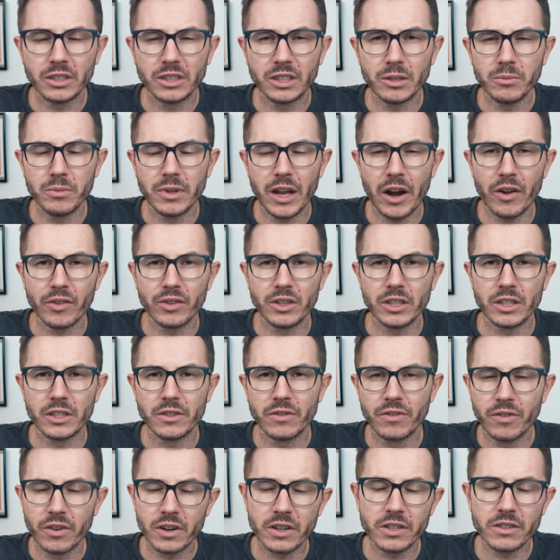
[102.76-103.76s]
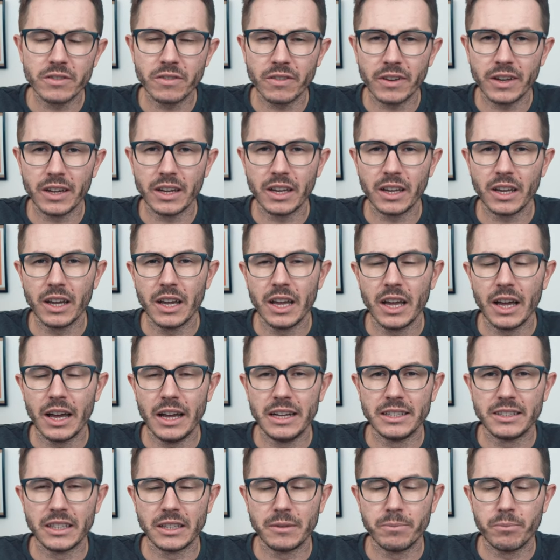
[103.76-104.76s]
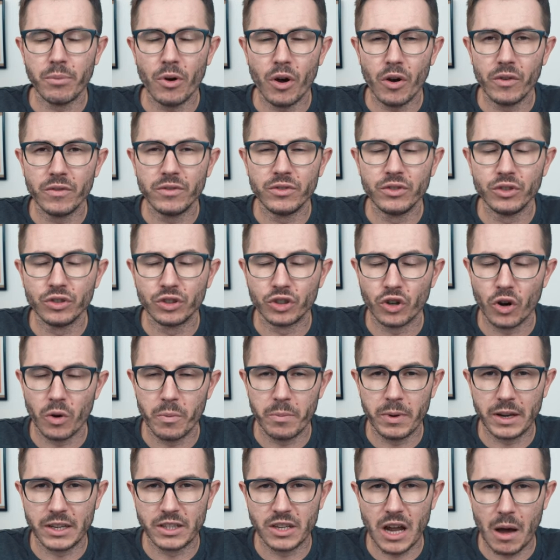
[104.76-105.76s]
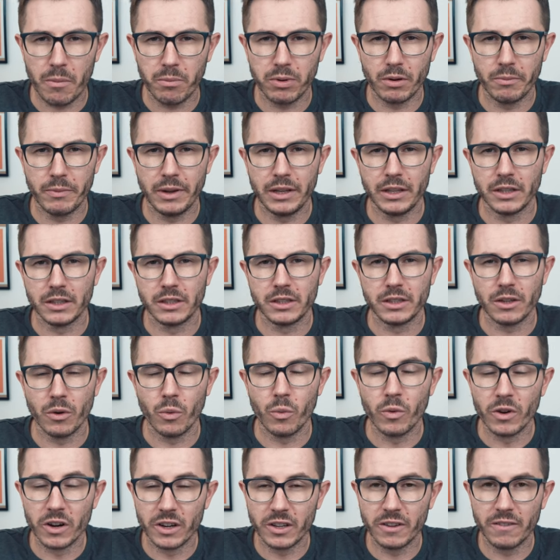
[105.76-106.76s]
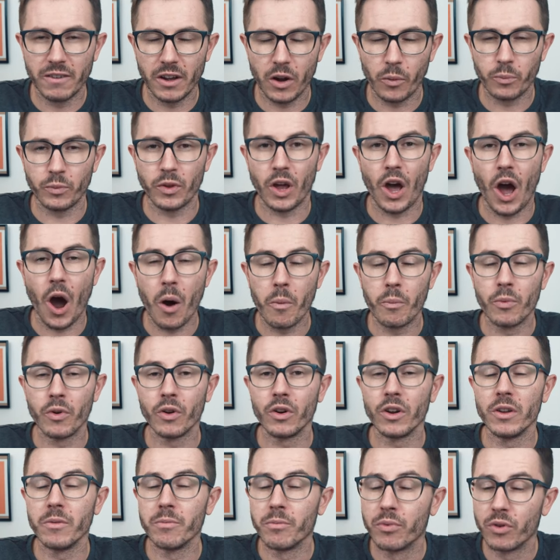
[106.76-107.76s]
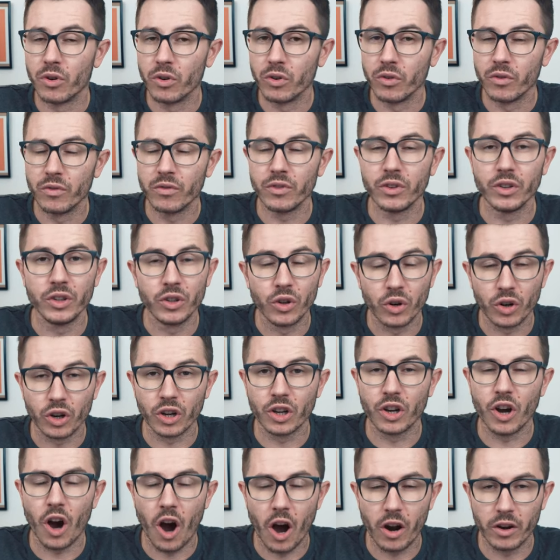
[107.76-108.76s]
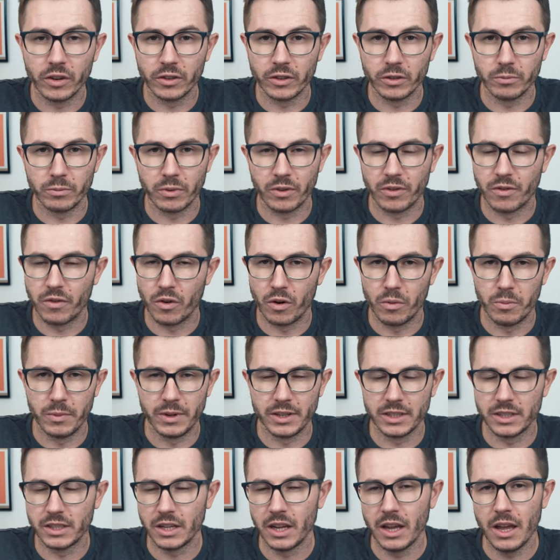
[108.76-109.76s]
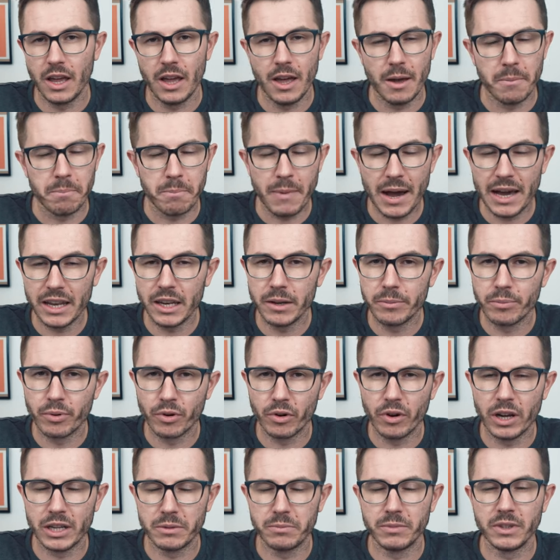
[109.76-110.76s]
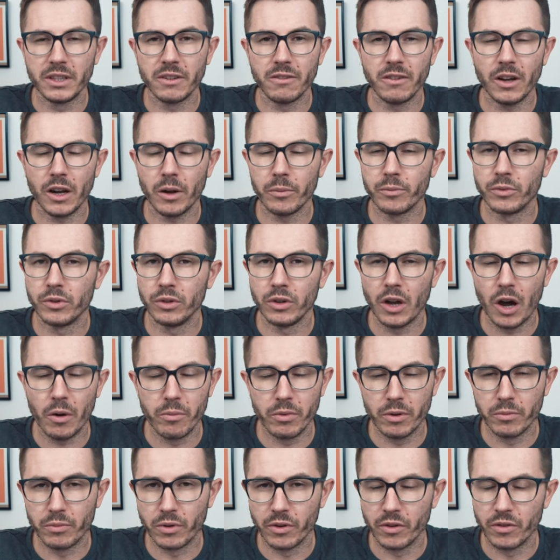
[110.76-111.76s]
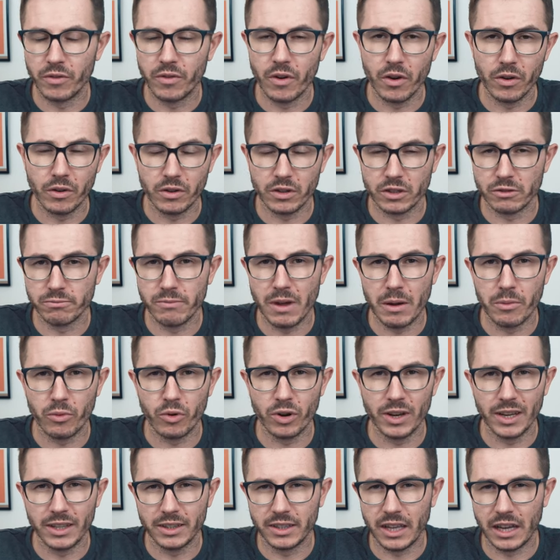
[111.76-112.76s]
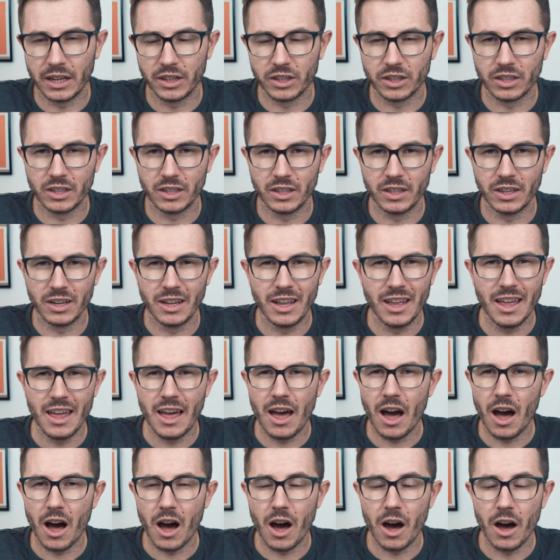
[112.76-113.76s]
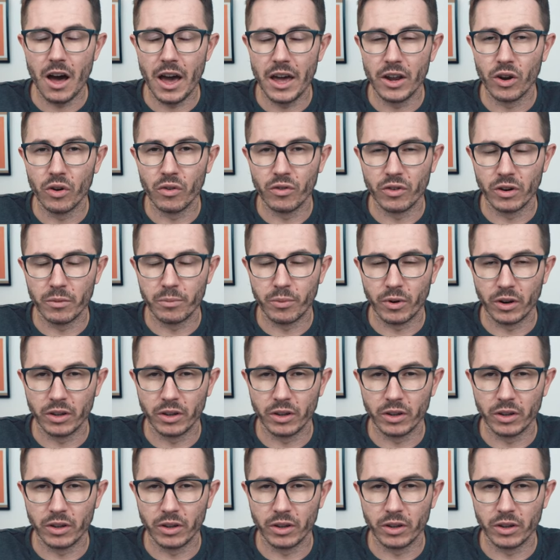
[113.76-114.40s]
the similarities, first thing is that both nootropic supplements were developed to help you improve your cognitive performance. Mindlab Pro has been developed to help improve focus, memory, attention, uh, and overall